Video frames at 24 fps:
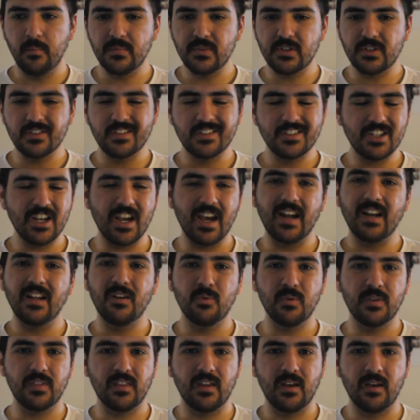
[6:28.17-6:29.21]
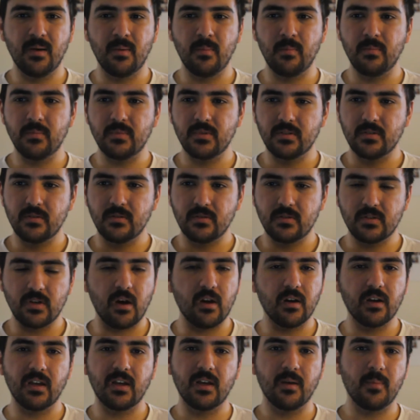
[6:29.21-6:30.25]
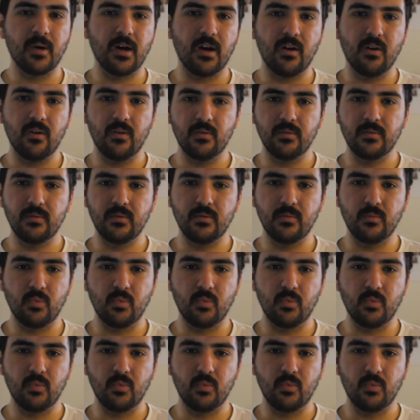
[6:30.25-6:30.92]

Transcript: Just chatting with them, talking about